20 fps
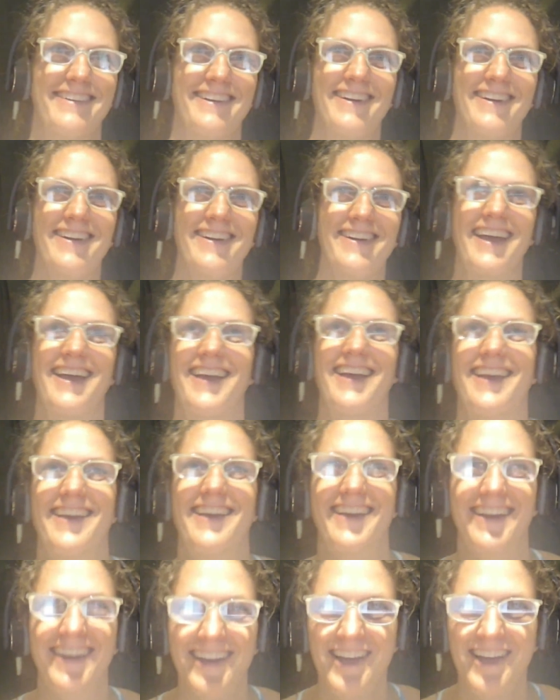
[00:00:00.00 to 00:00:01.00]
Okay.
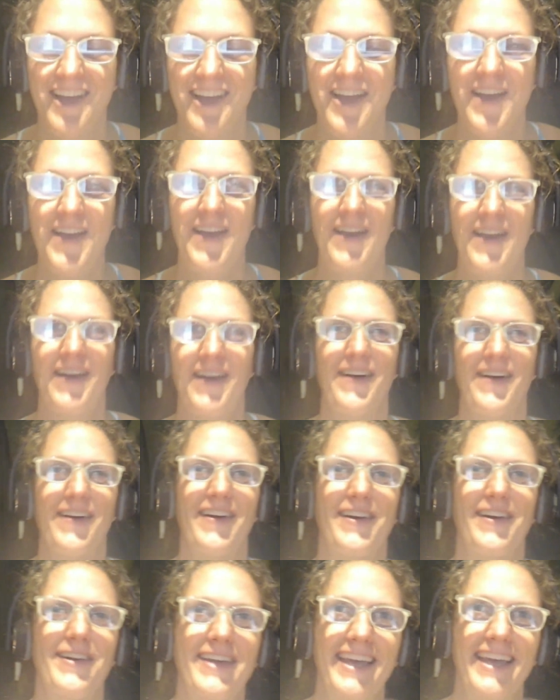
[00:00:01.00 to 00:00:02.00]

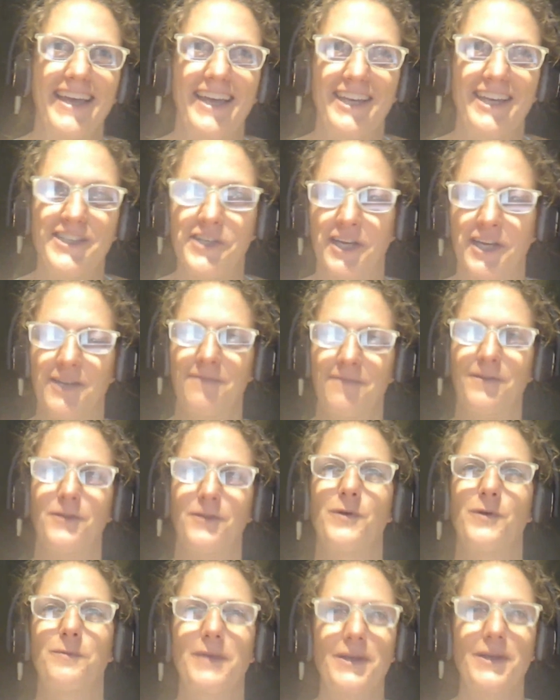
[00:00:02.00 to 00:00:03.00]
Okay, Jennifer
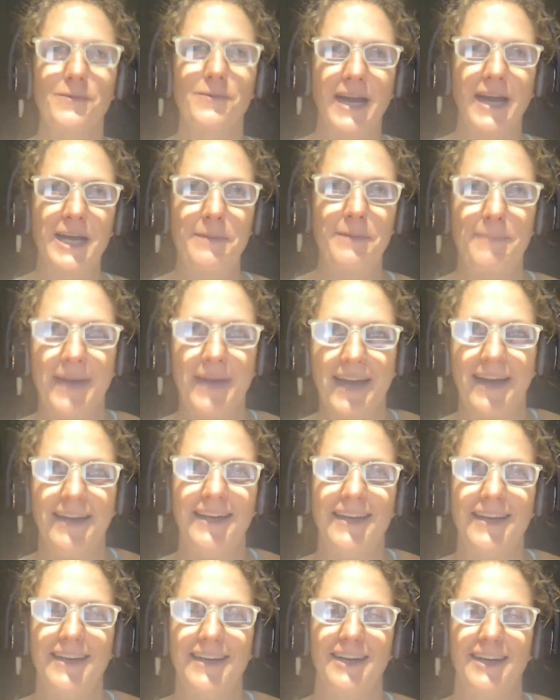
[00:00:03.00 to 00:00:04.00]
will be right back.
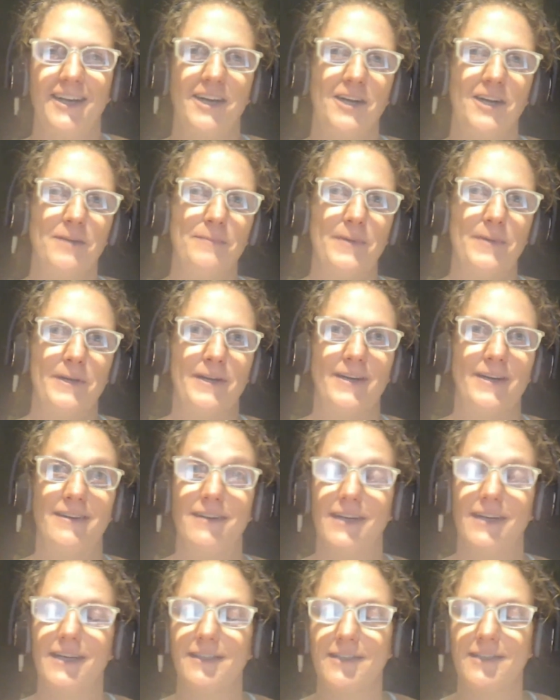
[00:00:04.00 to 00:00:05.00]
Her
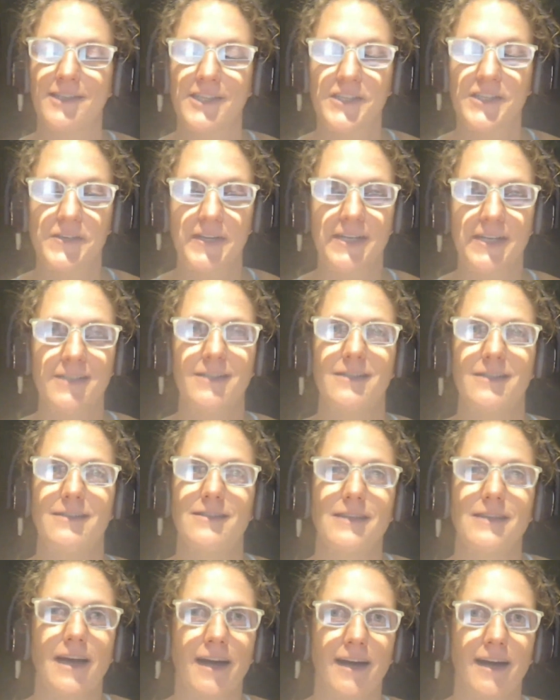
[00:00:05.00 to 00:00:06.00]
illustrations
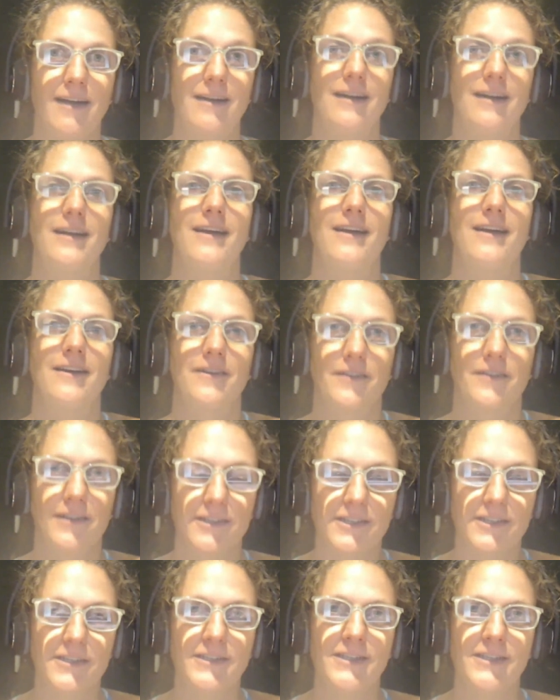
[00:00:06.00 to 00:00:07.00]
are
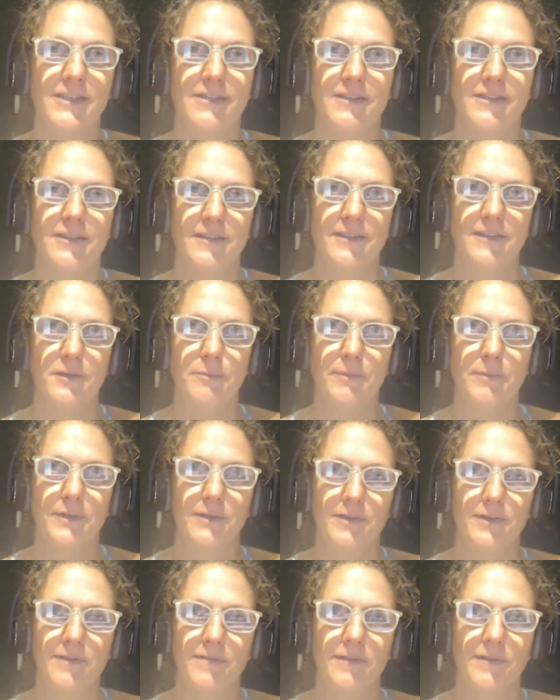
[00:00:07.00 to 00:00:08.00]
gorgeous. They're
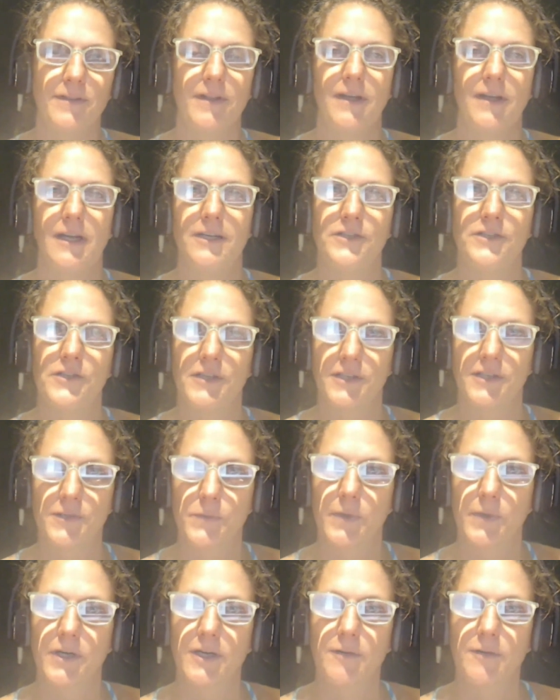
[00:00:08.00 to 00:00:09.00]
beautiful, and she has
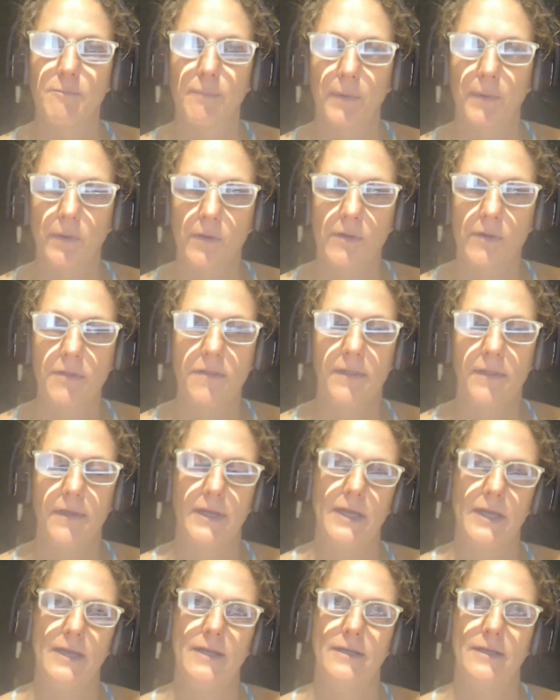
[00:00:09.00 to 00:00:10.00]
worked both
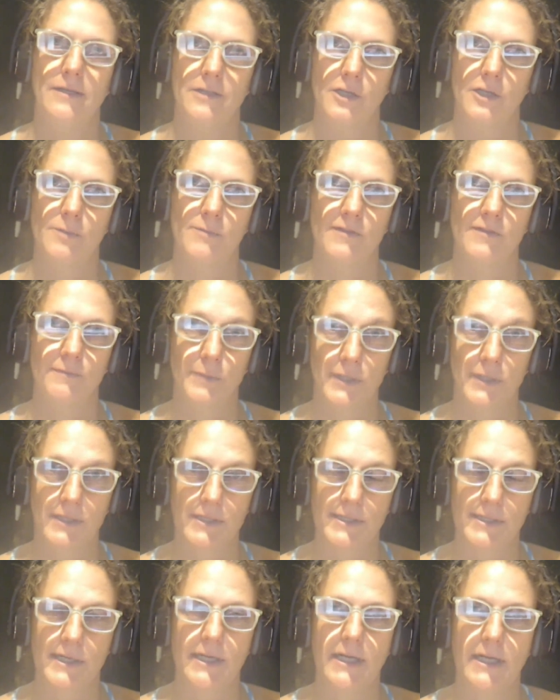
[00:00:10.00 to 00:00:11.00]
in terms of book
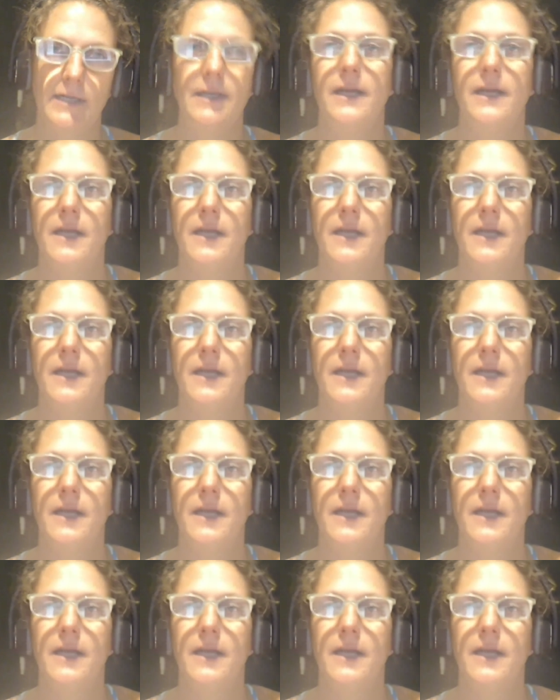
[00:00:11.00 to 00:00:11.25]
design